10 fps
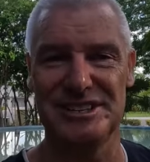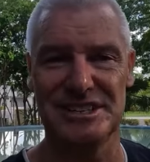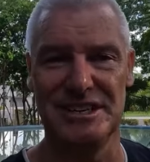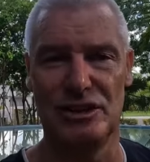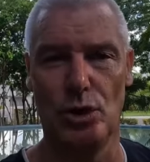to
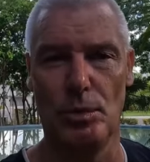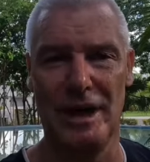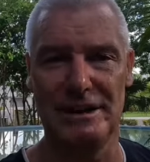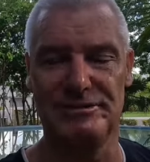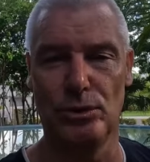see the All
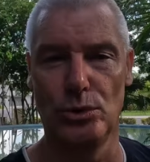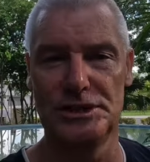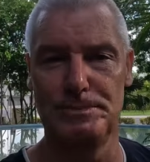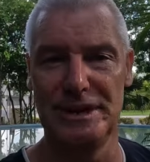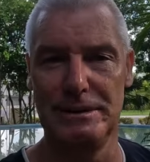Black
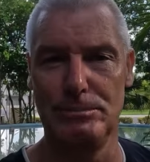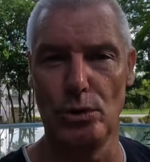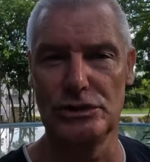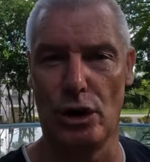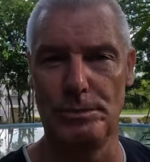forwards be
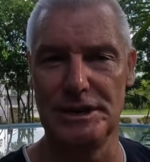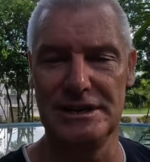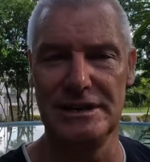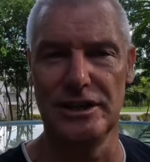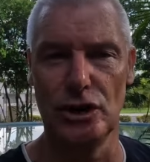more
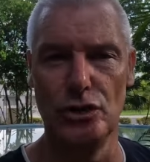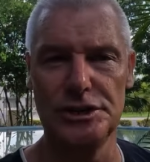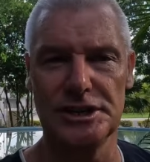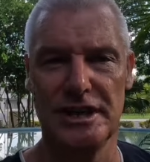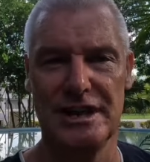dominant in the
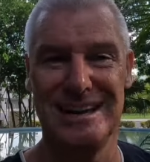loose,